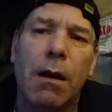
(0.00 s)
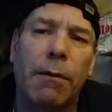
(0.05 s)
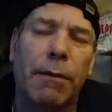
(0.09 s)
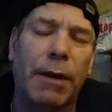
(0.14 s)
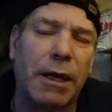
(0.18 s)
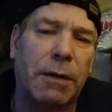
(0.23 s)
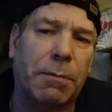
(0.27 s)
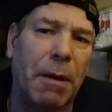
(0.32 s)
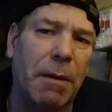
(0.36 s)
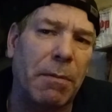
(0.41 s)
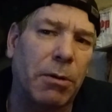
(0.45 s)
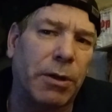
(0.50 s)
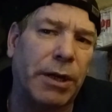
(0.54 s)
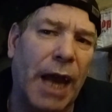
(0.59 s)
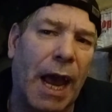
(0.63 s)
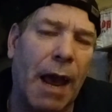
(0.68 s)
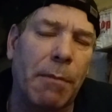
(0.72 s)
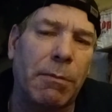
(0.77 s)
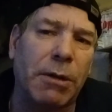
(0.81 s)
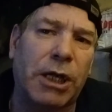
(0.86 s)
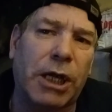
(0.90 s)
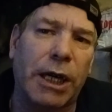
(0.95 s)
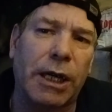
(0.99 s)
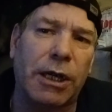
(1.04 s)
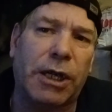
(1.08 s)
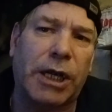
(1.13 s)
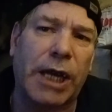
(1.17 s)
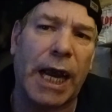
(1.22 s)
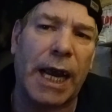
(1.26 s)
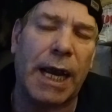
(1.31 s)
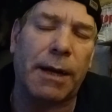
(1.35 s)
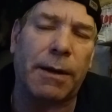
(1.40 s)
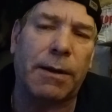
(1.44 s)
These people
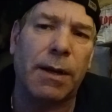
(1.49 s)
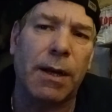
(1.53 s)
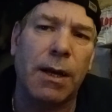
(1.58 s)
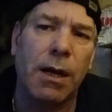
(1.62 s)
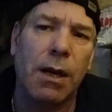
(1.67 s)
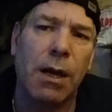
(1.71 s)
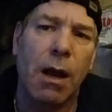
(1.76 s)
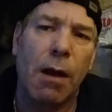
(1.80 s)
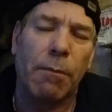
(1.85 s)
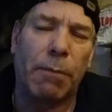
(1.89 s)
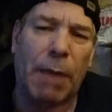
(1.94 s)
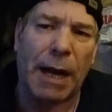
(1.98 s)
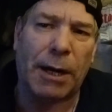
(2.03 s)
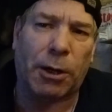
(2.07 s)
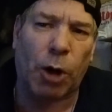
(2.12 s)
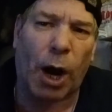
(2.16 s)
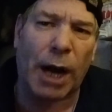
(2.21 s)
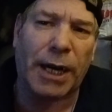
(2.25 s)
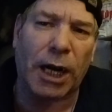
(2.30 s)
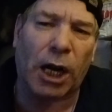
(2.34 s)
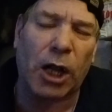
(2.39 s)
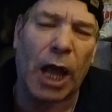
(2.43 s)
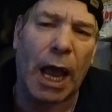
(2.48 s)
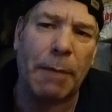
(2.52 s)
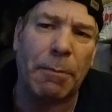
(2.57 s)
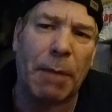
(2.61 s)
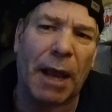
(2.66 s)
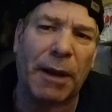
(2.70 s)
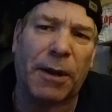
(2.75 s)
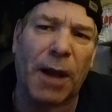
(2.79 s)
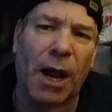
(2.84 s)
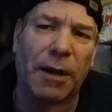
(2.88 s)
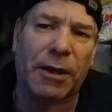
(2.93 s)
damaging teeth. They tried to
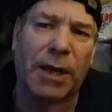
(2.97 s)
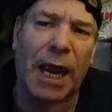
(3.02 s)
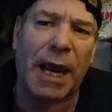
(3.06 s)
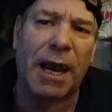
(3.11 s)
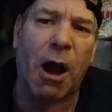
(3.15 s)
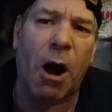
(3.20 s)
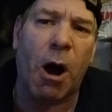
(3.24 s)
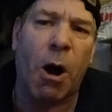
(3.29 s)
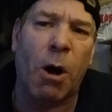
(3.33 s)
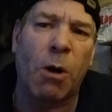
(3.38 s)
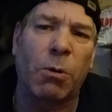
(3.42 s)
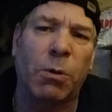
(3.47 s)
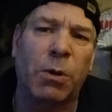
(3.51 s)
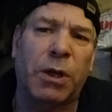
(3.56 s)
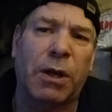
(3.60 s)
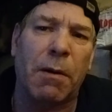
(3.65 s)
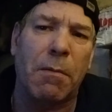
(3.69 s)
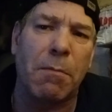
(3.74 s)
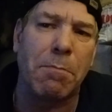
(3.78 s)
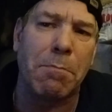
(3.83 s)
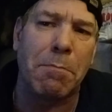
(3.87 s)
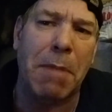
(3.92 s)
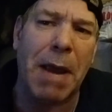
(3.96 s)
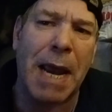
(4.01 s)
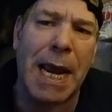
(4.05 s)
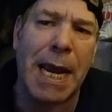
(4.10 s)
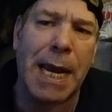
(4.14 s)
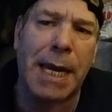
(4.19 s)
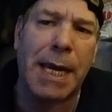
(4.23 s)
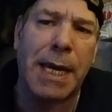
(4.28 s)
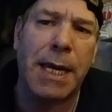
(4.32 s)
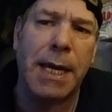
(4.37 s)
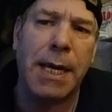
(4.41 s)
claim they thought they owned
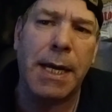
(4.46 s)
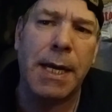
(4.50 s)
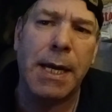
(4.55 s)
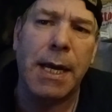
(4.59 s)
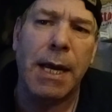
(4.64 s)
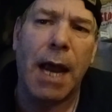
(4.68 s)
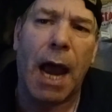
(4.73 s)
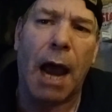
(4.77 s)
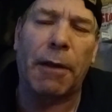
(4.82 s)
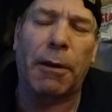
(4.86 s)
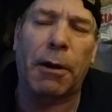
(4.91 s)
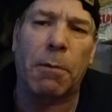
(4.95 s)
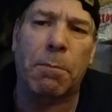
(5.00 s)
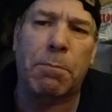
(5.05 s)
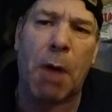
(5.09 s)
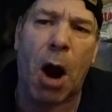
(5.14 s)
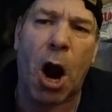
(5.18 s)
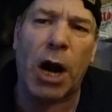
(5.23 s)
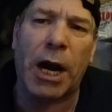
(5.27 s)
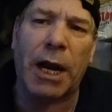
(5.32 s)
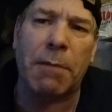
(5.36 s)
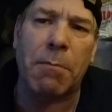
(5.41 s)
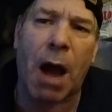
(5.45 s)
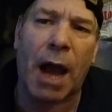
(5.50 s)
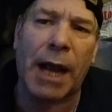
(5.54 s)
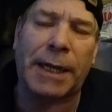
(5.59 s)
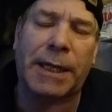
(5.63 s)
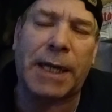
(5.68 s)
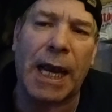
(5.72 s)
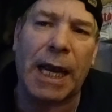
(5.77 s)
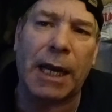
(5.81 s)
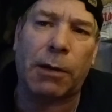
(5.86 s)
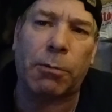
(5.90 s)
me. And they're burning
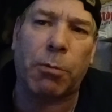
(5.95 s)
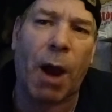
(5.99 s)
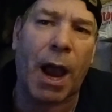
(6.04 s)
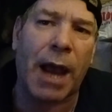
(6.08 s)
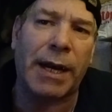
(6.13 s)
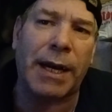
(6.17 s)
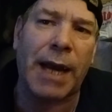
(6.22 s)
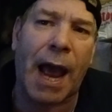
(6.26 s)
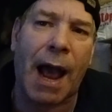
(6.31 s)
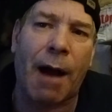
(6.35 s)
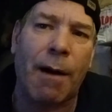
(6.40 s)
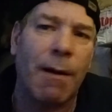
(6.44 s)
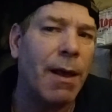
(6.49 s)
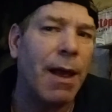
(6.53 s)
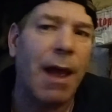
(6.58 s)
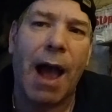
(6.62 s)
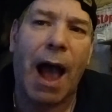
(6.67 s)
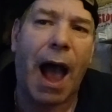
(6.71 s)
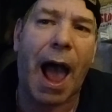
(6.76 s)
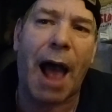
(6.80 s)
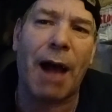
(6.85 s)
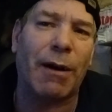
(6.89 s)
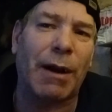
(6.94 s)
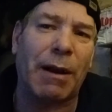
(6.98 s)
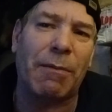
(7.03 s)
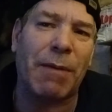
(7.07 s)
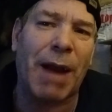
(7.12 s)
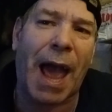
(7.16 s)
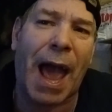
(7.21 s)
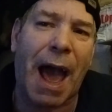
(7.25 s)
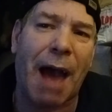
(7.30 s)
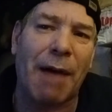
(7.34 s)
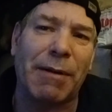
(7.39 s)
my teeth right now. I don't
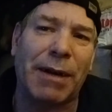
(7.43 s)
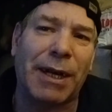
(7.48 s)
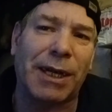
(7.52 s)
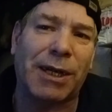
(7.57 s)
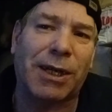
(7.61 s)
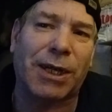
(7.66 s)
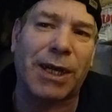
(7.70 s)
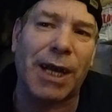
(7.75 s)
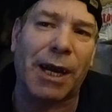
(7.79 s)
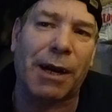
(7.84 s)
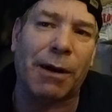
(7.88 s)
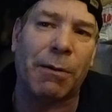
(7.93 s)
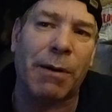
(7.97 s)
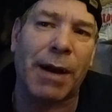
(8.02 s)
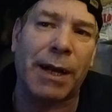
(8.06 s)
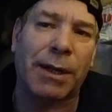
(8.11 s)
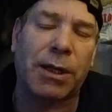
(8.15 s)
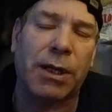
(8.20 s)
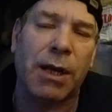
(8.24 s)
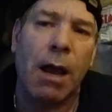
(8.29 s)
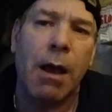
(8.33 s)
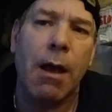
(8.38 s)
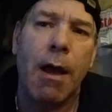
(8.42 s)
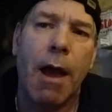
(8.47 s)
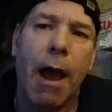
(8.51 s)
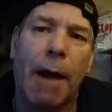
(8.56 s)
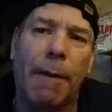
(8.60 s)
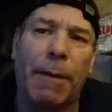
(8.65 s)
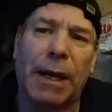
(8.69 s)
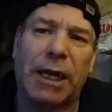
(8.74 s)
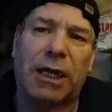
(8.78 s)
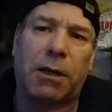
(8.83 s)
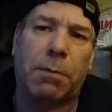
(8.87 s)
even have any cigarettes.
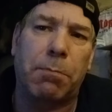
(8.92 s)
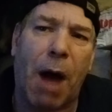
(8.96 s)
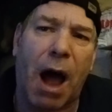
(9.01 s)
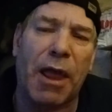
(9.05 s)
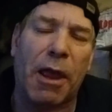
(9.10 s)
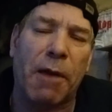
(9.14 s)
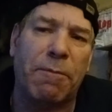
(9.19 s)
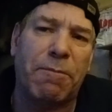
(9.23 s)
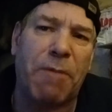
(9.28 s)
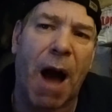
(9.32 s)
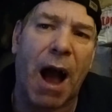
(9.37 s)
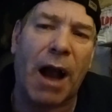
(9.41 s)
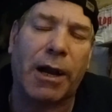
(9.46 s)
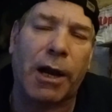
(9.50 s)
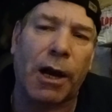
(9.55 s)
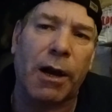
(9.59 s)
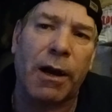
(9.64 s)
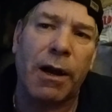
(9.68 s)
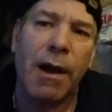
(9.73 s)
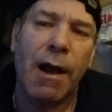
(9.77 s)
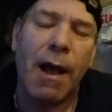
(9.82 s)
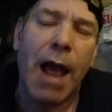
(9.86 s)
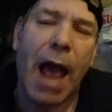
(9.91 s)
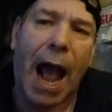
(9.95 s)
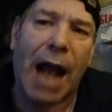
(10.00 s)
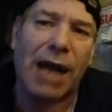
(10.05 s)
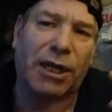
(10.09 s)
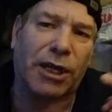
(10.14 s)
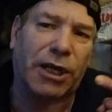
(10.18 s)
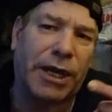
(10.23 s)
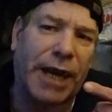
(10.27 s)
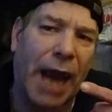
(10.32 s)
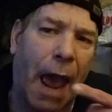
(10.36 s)
And this motherfucker
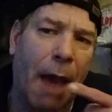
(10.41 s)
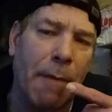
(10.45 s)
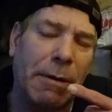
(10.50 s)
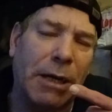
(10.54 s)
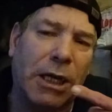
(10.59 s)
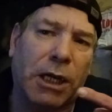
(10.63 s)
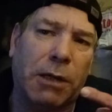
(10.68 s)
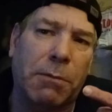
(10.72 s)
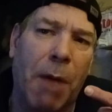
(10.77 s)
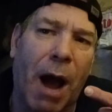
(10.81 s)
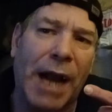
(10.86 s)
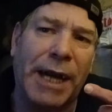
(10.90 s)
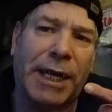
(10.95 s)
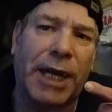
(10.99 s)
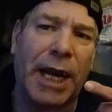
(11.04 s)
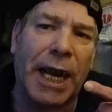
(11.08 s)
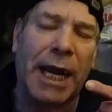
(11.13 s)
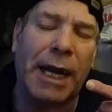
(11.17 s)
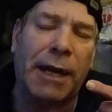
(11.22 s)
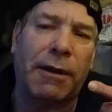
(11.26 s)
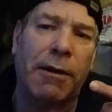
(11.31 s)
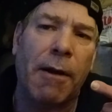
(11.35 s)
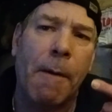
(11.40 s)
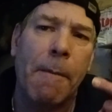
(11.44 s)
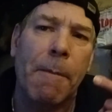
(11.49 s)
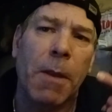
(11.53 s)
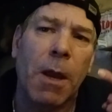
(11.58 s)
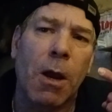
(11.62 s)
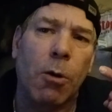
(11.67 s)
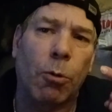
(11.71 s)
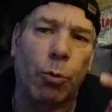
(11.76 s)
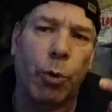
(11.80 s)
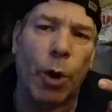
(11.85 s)
has damaged my
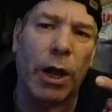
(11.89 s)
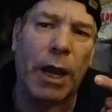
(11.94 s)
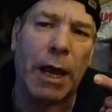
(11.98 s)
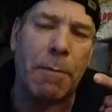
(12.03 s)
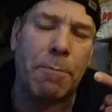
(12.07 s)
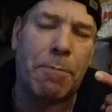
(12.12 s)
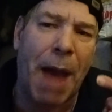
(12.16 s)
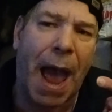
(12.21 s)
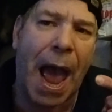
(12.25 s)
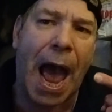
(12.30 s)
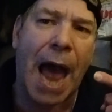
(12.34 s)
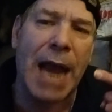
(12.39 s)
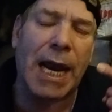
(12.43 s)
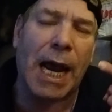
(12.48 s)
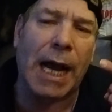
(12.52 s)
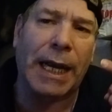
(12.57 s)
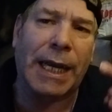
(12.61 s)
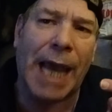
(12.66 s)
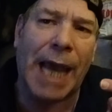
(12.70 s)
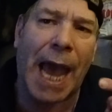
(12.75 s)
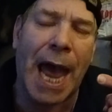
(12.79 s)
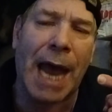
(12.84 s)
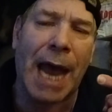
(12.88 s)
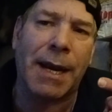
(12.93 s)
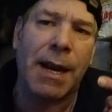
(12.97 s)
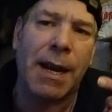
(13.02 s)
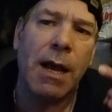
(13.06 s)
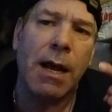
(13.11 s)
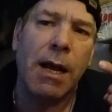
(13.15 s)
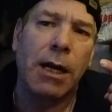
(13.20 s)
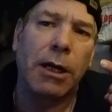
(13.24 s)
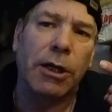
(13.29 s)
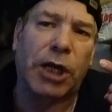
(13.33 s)
teeth really bad
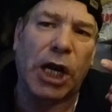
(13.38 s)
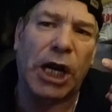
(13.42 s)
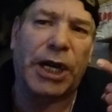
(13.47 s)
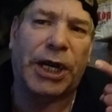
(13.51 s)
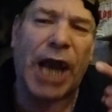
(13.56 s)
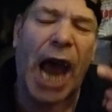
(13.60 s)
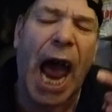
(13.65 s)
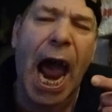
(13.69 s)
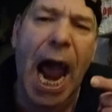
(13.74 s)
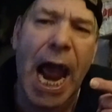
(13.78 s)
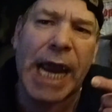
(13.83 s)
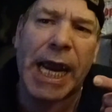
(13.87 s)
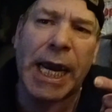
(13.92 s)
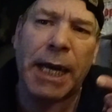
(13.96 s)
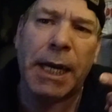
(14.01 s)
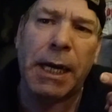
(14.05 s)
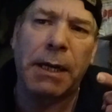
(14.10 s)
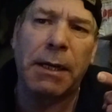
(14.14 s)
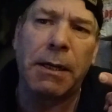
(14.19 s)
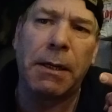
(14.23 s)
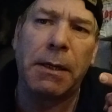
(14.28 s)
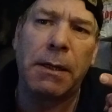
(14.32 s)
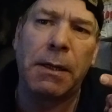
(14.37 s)
again today.